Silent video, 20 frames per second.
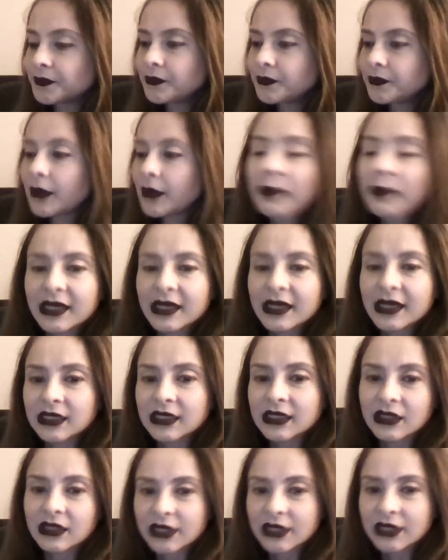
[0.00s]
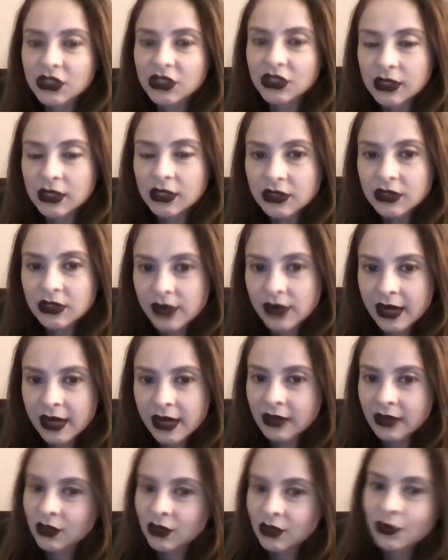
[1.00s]
Mexican restaurants, right? And
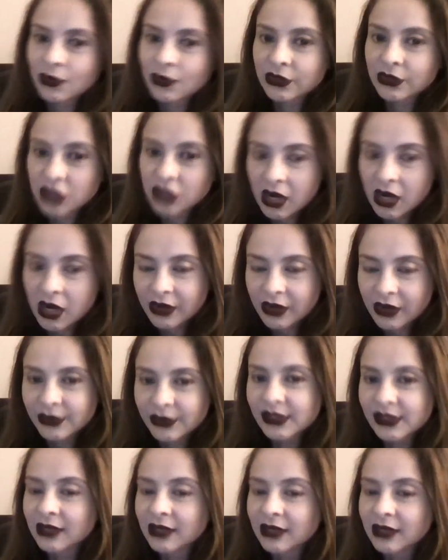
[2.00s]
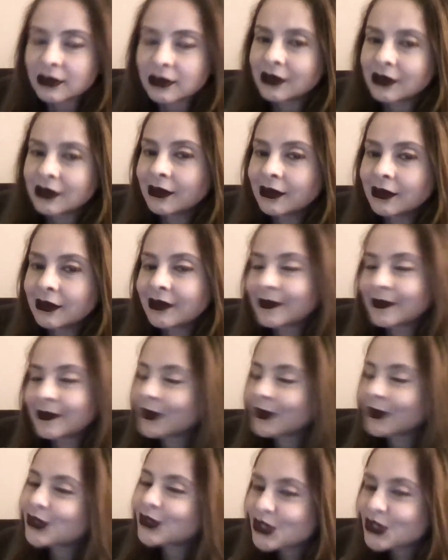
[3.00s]
then you order tacos, and
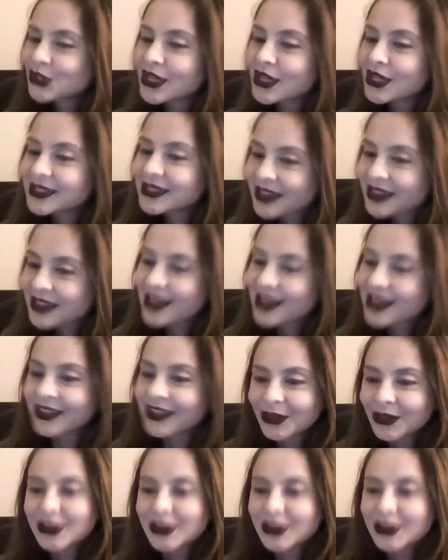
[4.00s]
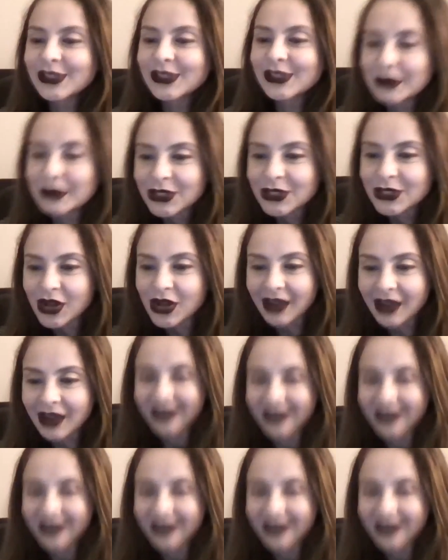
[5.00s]
they're just not like the ones from the truck.